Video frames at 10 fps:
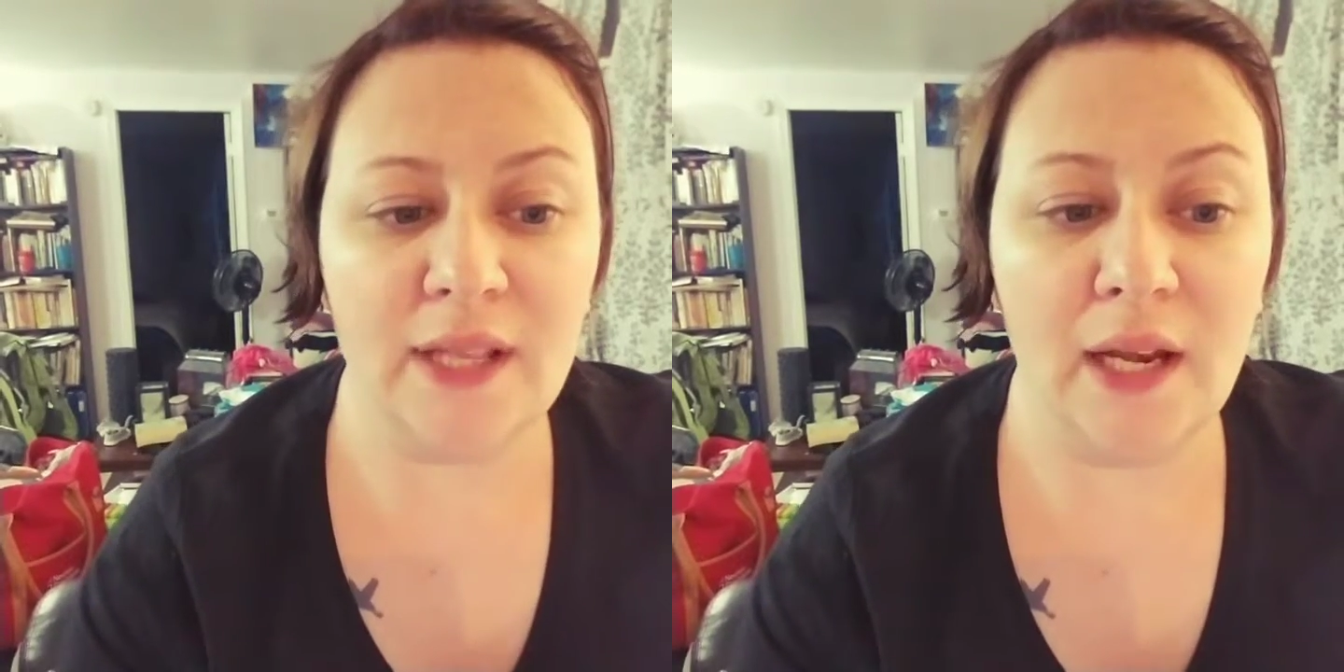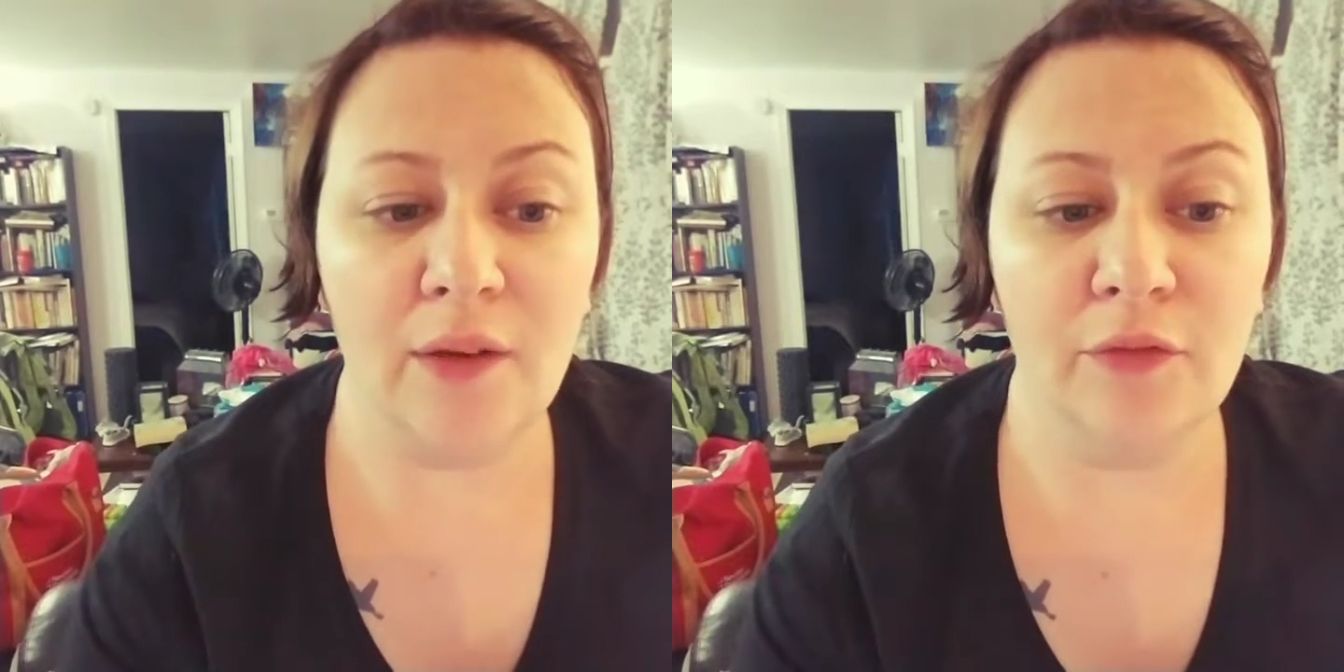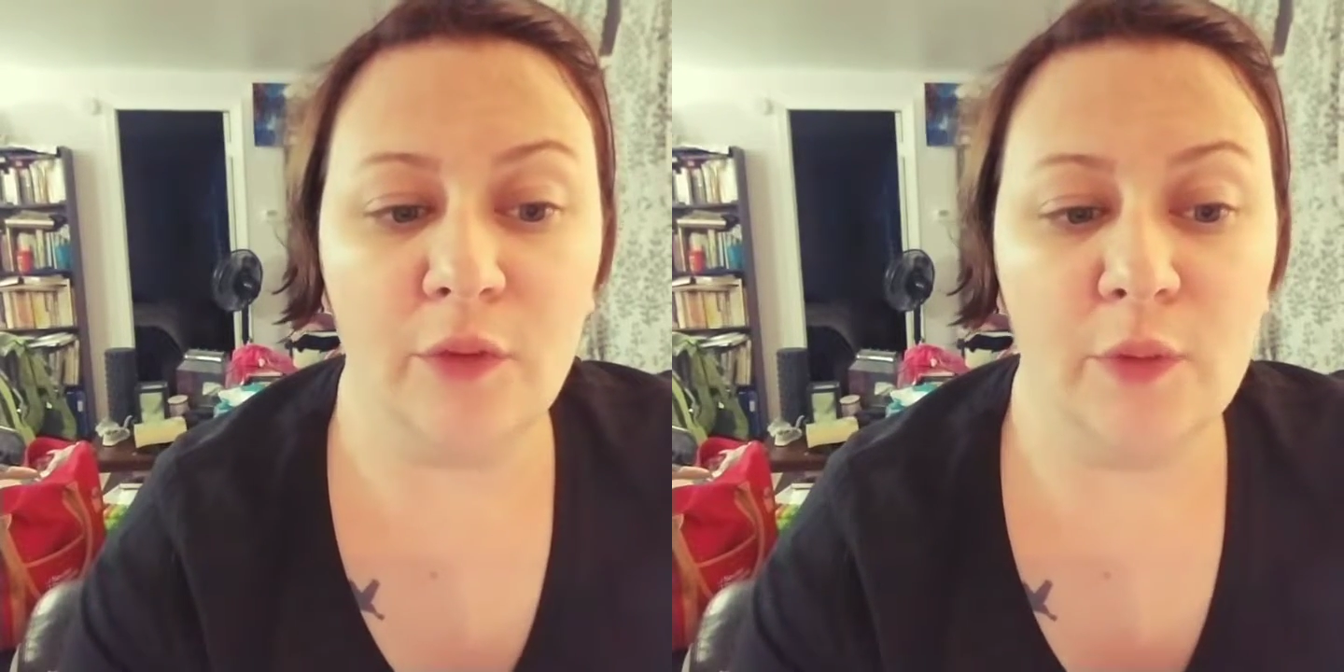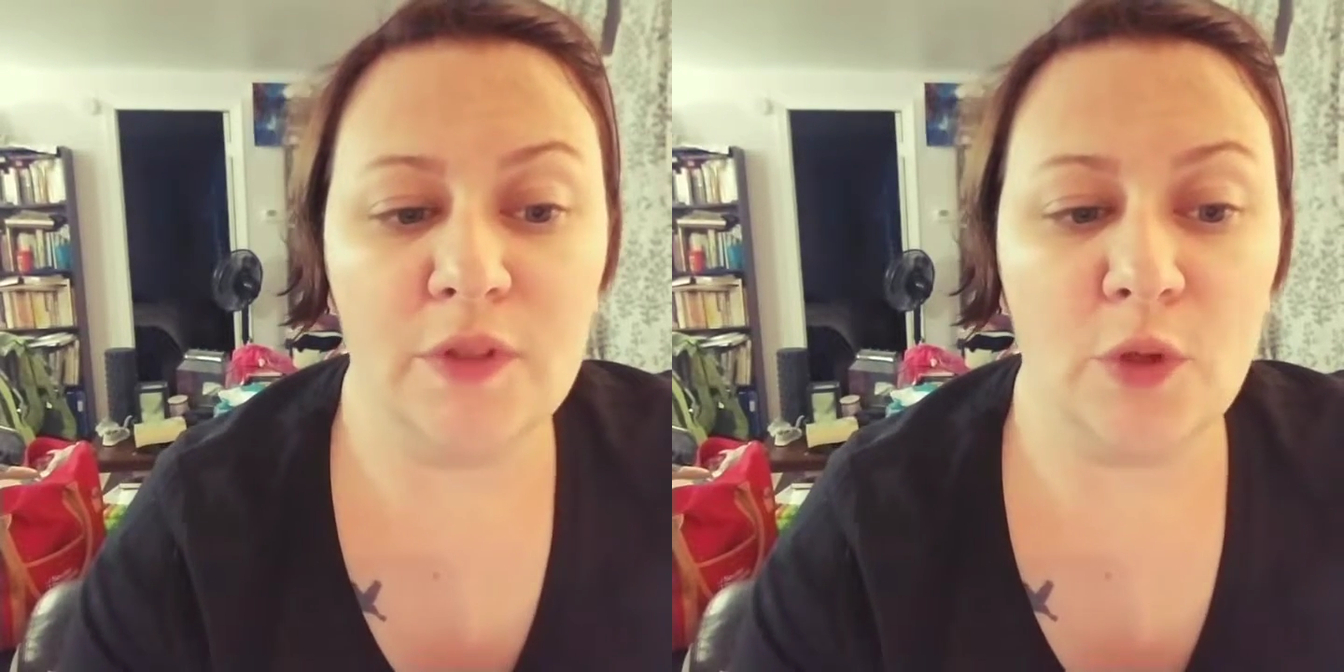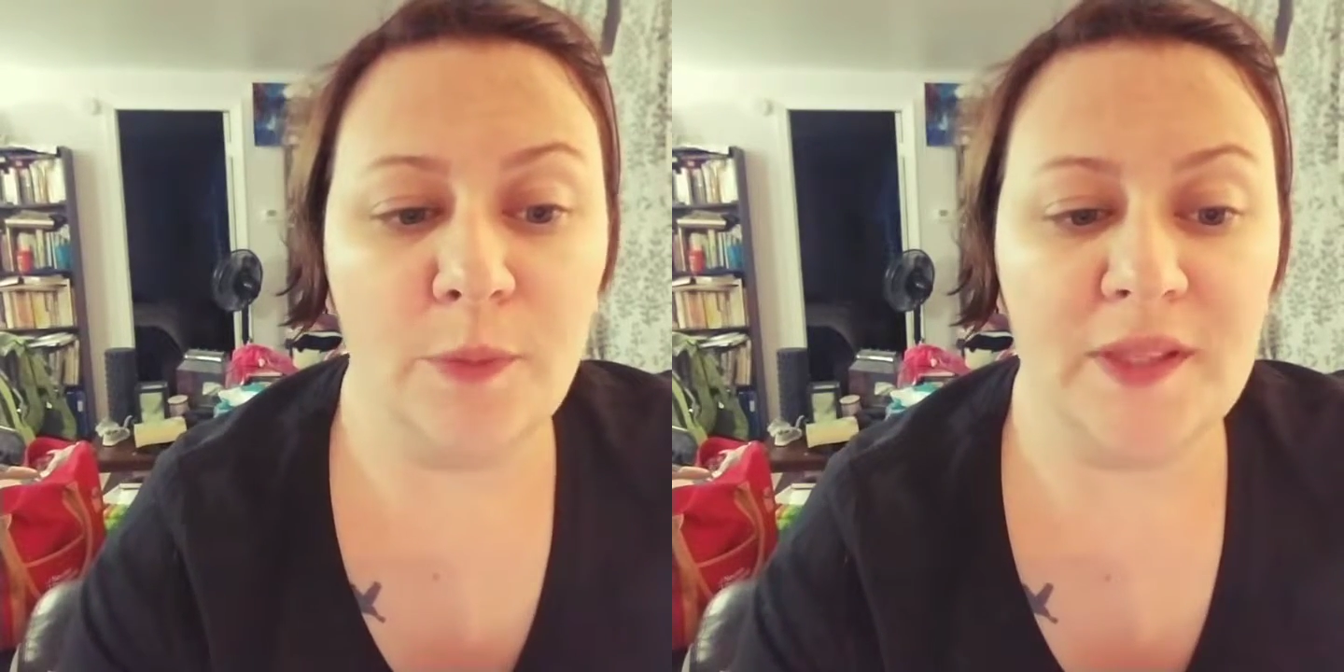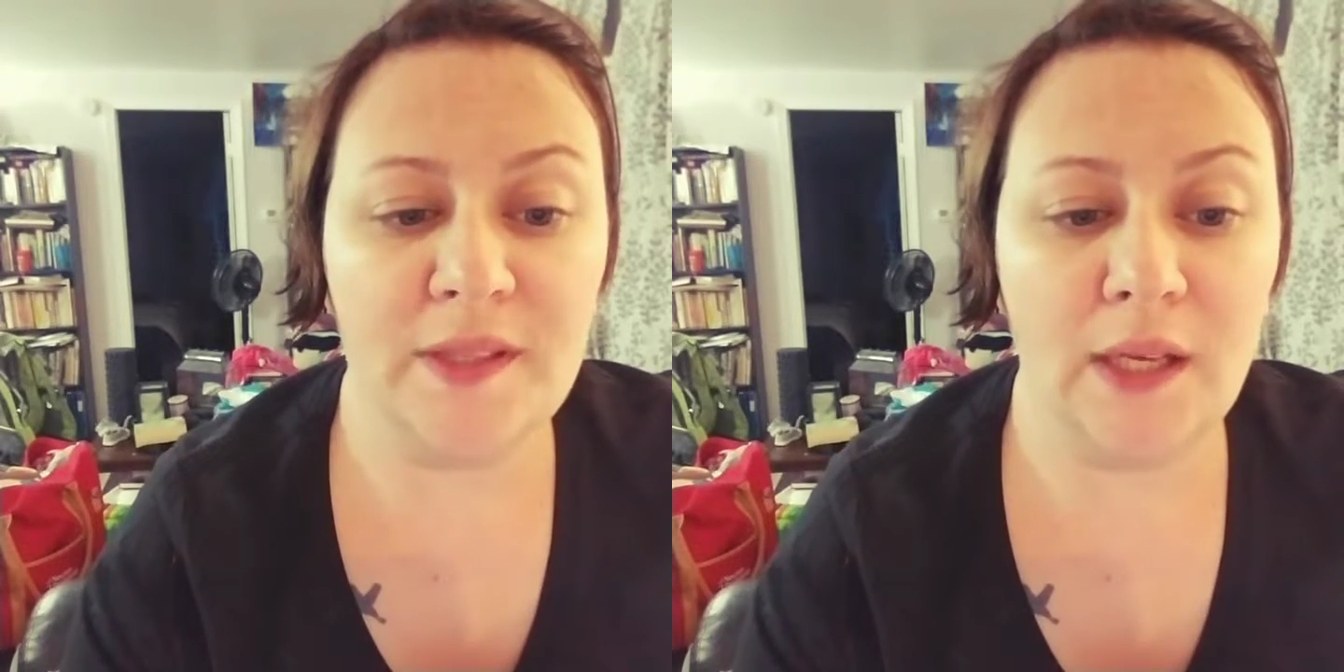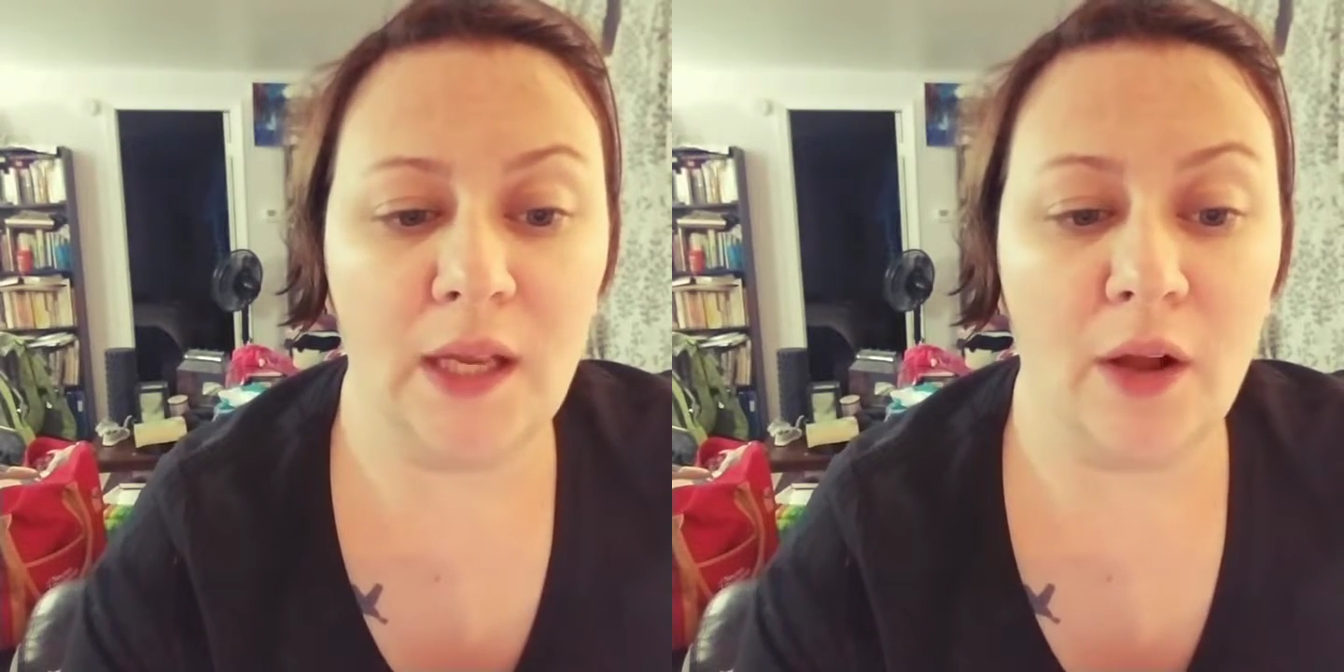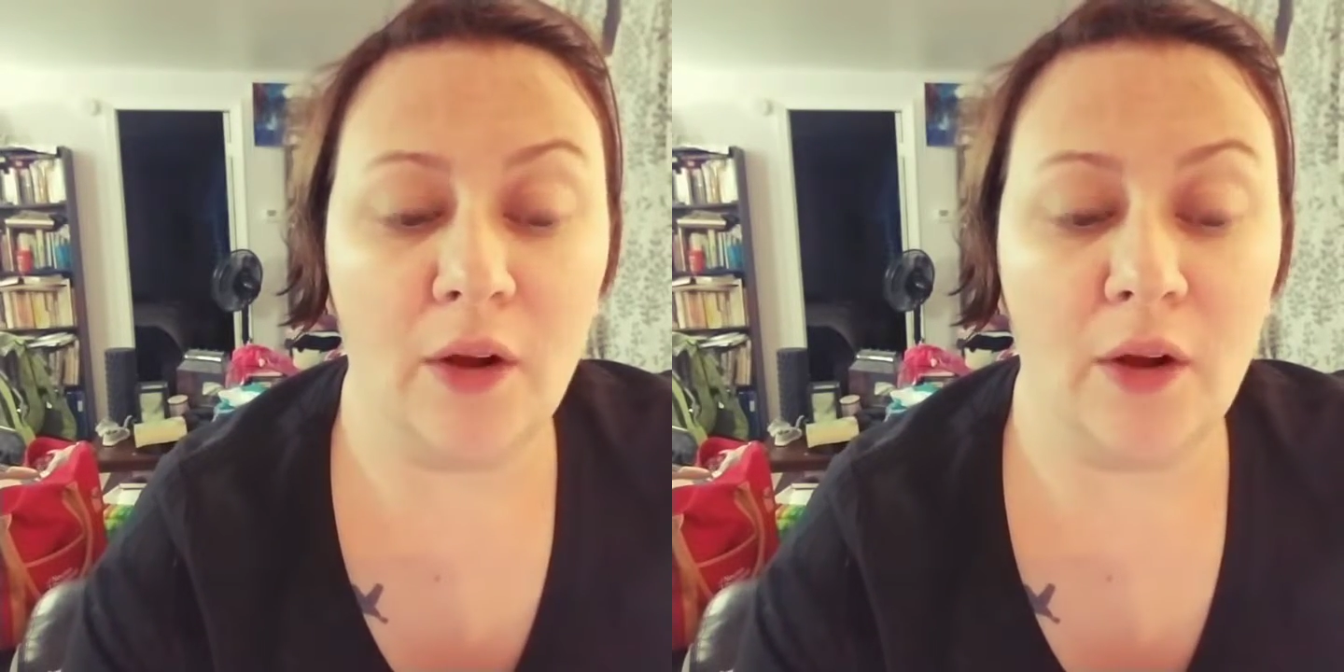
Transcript: that influence obesity